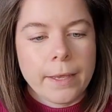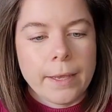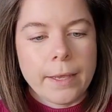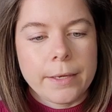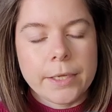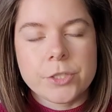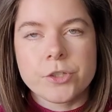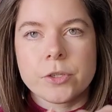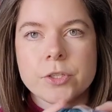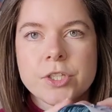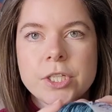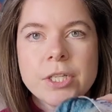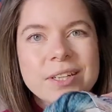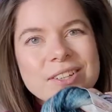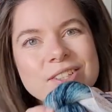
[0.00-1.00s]
And as you can
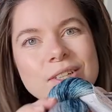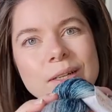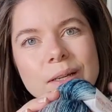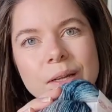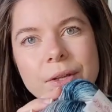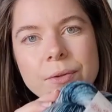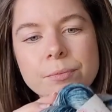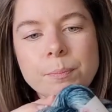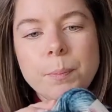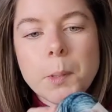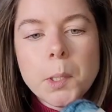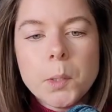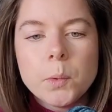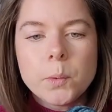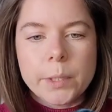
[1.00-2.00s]
see, there's a lot of
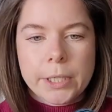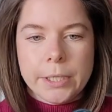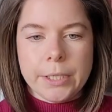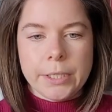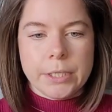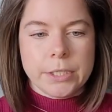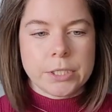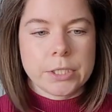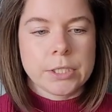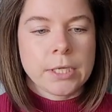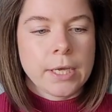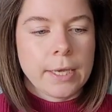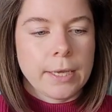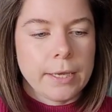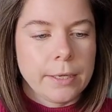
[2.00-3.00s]
blue in
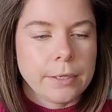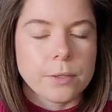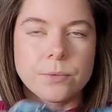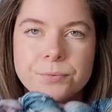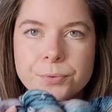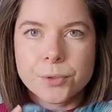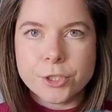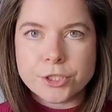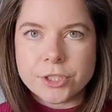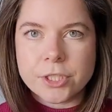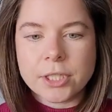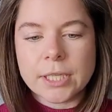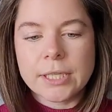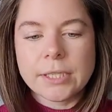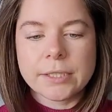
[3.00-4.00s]
this. And
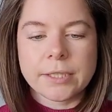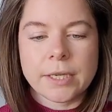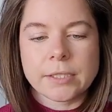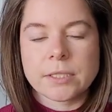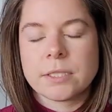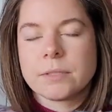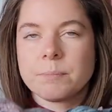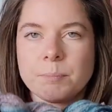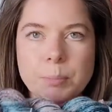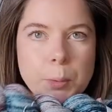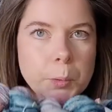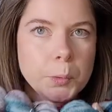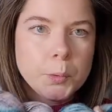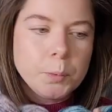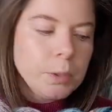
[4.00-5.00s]
unfortunately, that
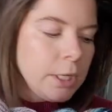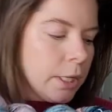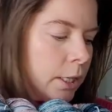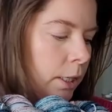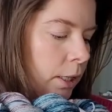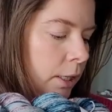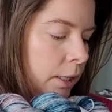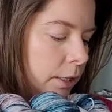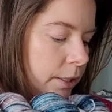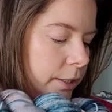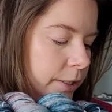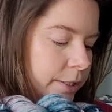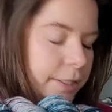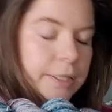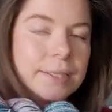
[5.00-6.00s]
blue
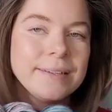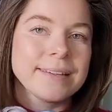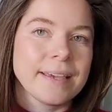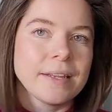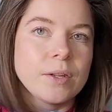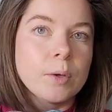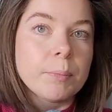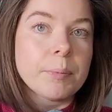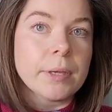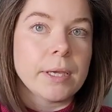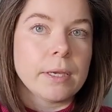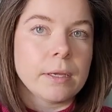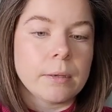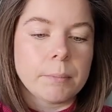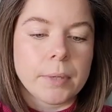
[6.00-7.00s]
didn't end up
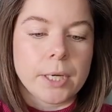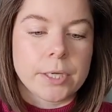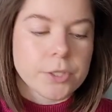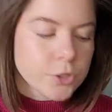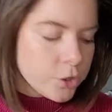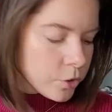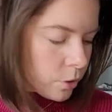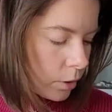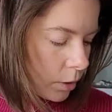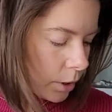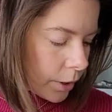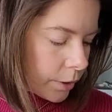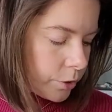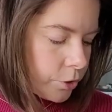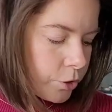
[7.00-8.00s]
in my sock,
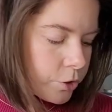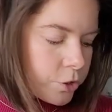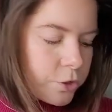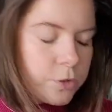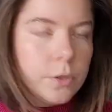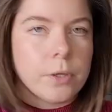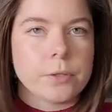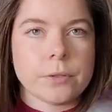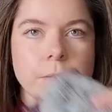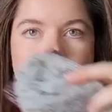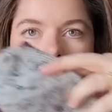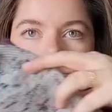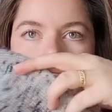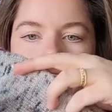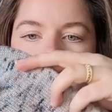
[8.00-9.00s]
just on
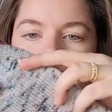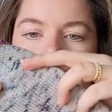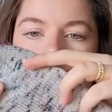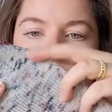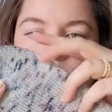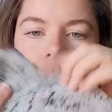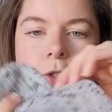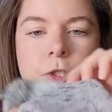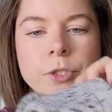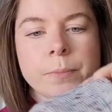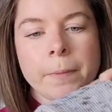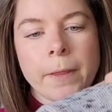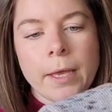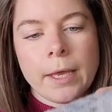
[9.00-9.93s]
the speckles.